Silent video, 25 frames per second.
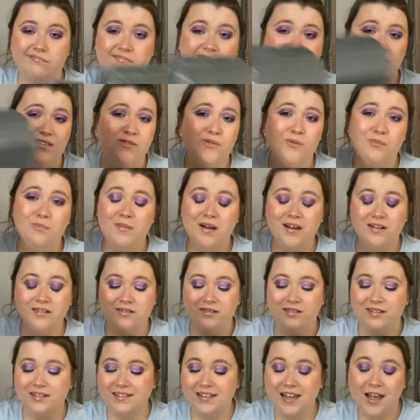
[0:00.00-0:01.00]
It's not
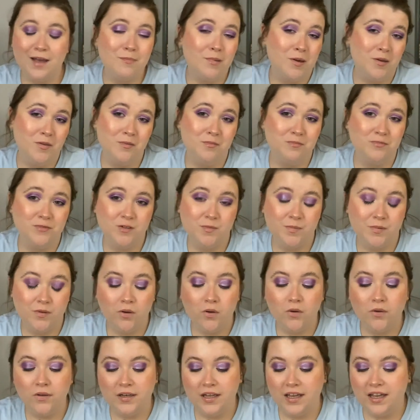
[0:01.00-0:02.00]
much to say about them, to be
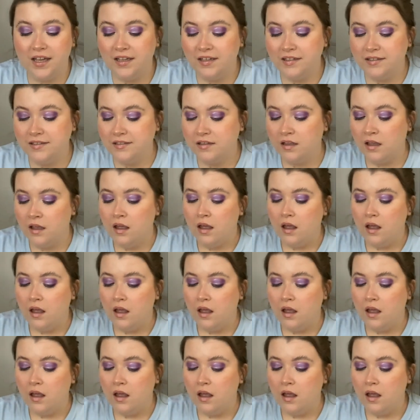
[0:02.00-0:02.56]
honest,